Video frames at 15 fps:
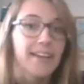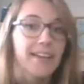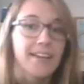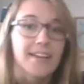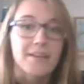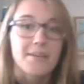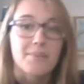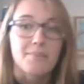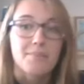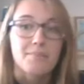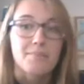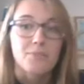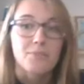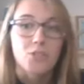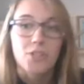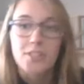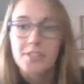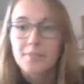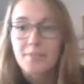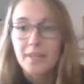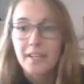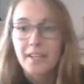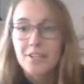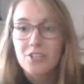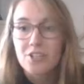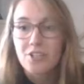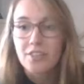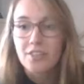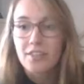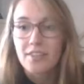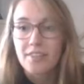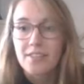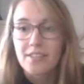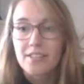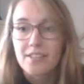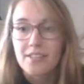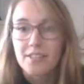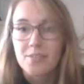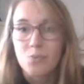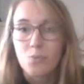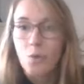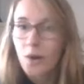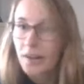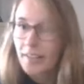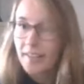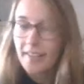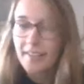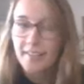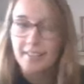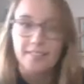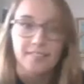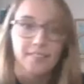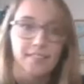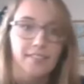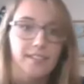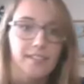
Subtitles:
am just making sure that this is working.